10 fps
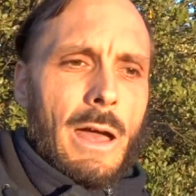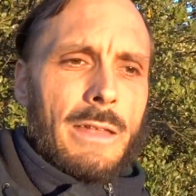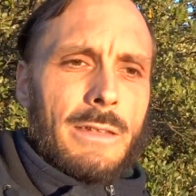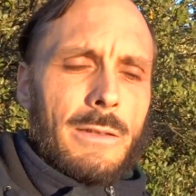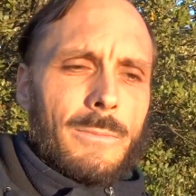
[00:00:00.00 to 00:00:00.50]

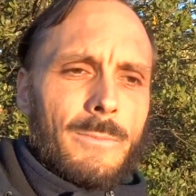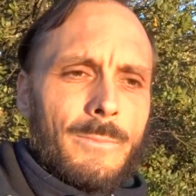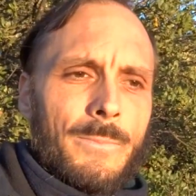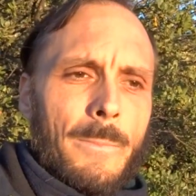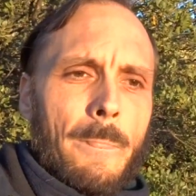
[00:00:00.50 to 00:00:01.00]
And then,
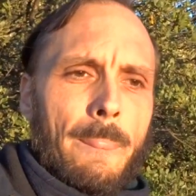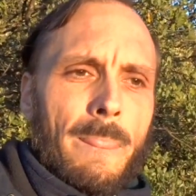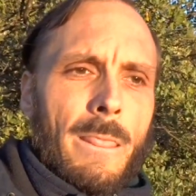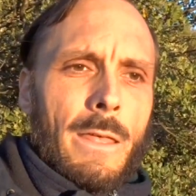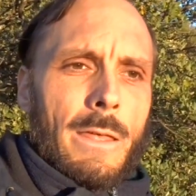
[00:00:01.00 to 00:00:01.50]

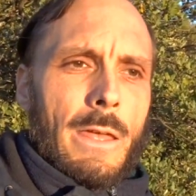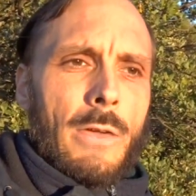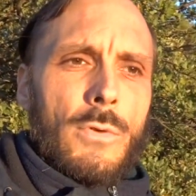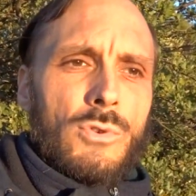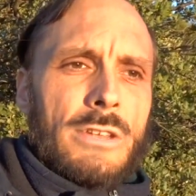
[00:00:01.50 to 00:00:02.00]

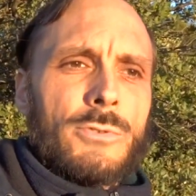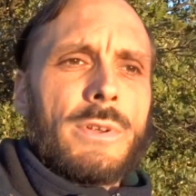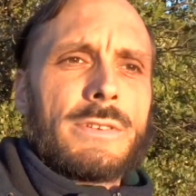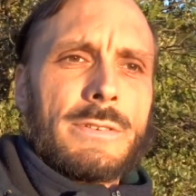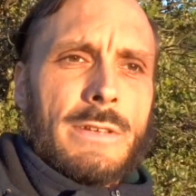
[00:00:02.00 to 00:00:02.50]
a few
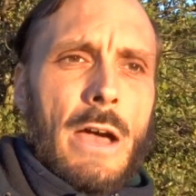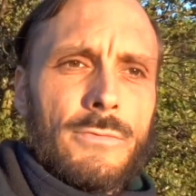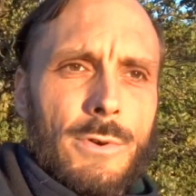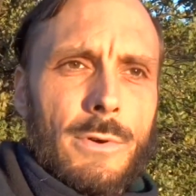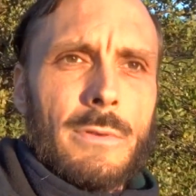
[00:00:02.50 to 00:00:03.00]
centuries
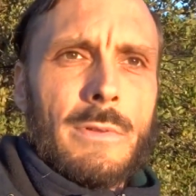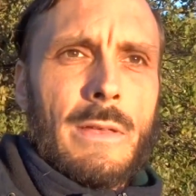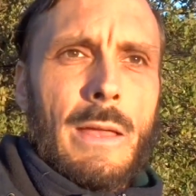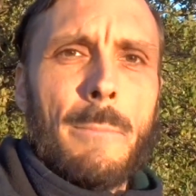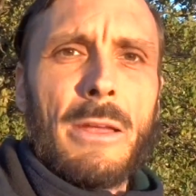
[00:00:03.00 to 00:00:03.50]
after
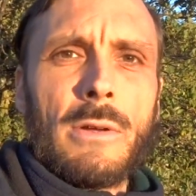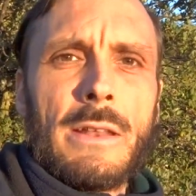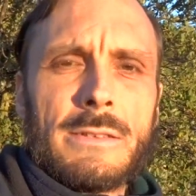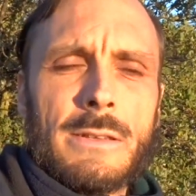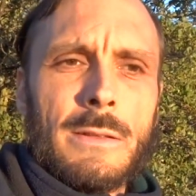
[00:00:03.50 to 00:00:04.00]

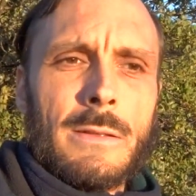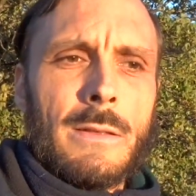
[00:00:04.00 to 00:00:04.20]
Empedocles,